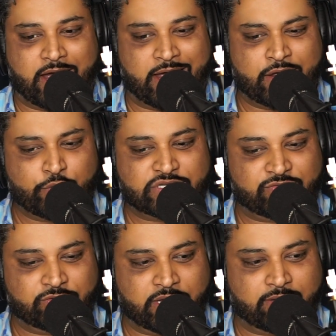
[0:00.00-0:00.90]
I always
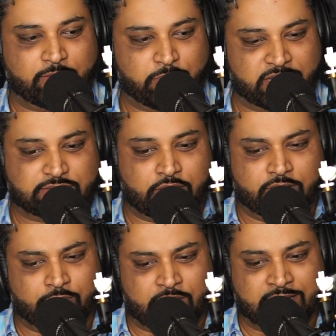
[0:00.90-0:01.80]
feel like the best
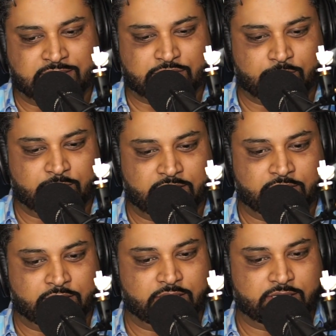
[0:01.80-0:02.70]
ROI
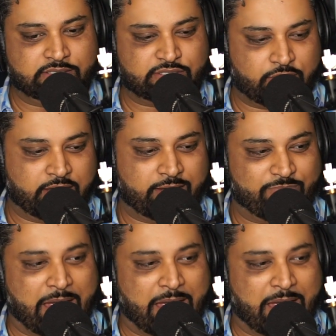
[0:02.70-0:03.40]
determinator is, okay,